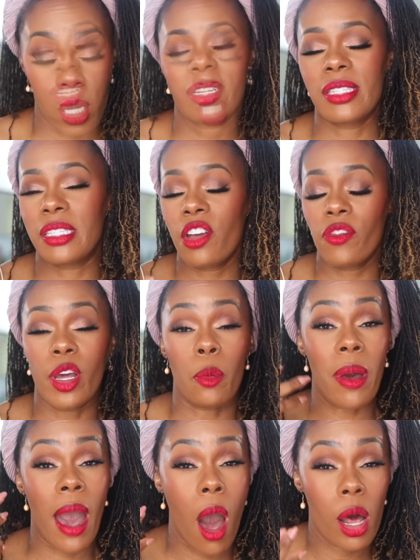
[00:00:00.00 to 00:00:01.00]
There's definitely a
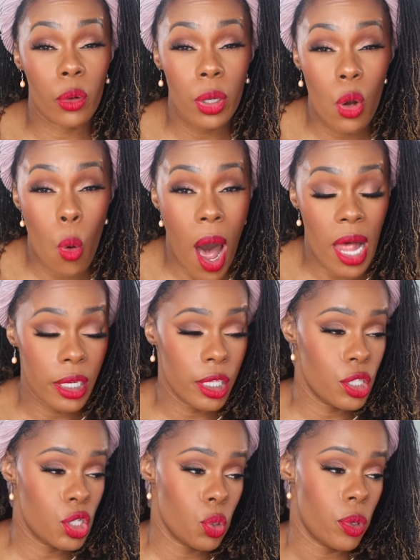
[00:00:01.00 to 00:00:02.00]
powdery quality
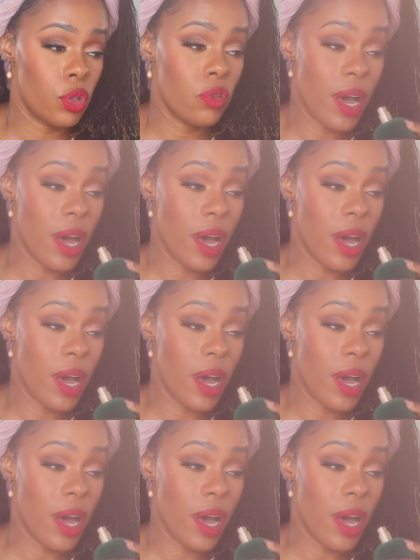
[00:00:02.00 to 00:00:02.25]
to it. You